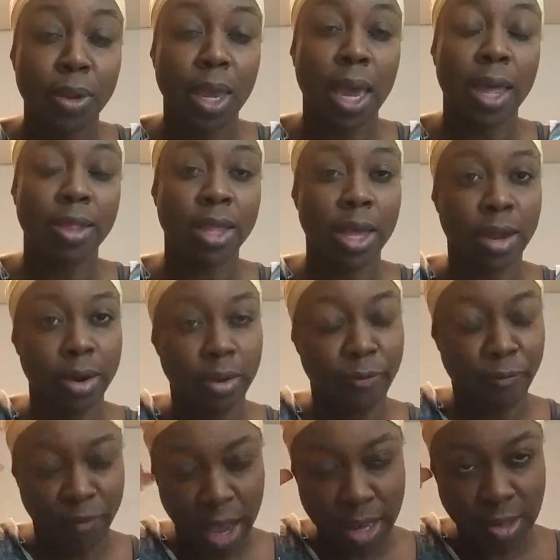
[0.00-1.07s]
and then
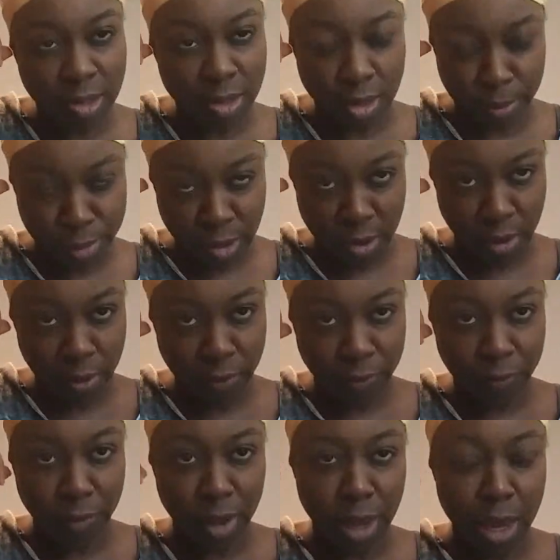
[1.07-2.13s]
fasten themselves